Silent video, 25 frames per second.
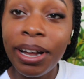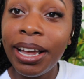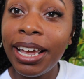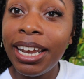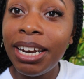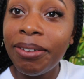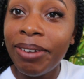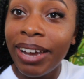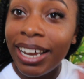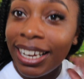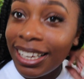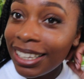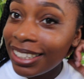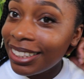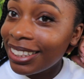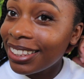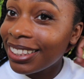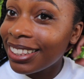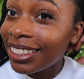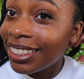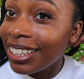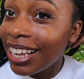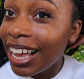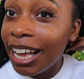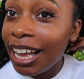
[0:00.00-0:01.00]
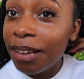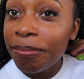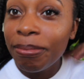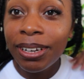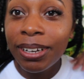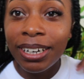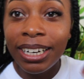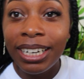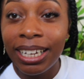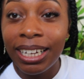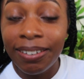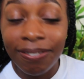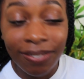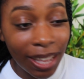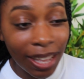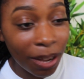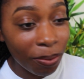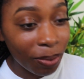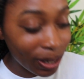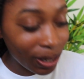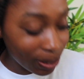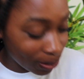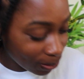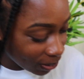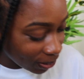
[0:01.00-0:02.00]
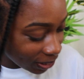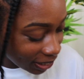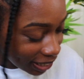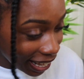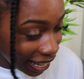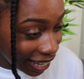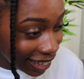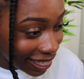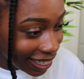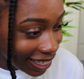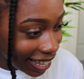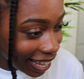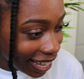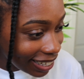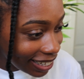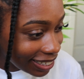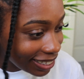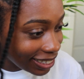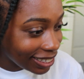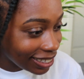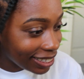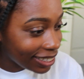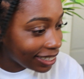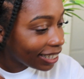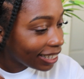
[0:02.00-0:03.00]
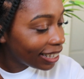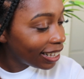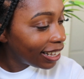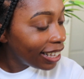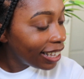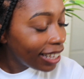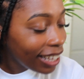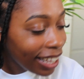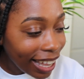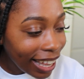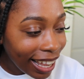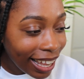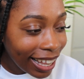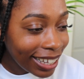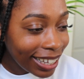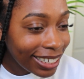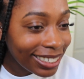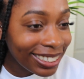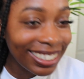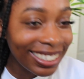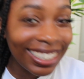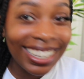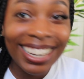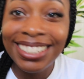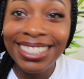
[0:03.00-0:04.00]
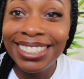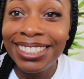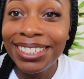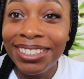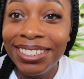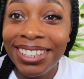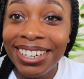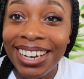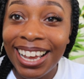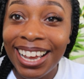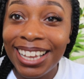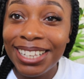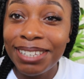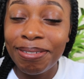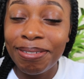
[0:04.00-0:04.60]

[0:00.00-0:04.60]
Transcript: anyway, I'm gonna leave that one on like that. And let's do the next